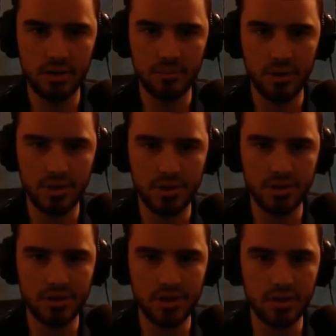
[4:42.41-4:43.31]
Probably could have
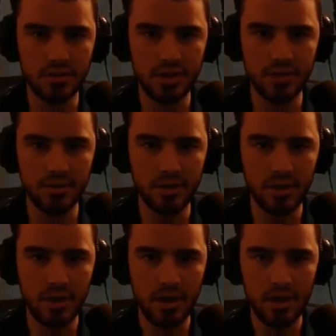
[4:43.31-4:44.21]
just autoed that one.
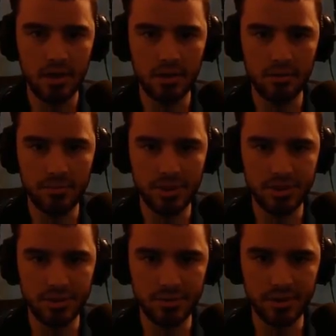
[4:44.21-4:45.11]
And we'll make
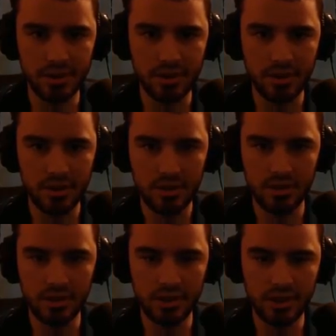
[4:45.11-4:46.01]
sure we
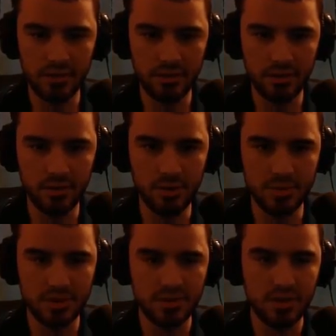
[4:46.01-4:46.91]
get that one.
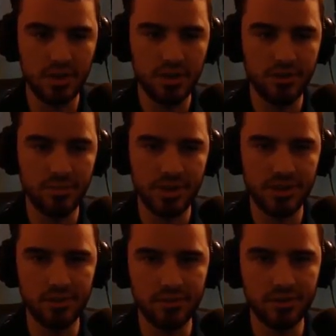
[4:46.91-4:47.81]
Whoops. Threw my
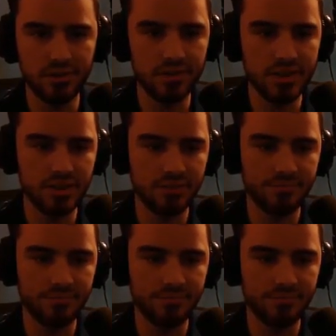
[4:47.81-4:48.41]
Q for no reason.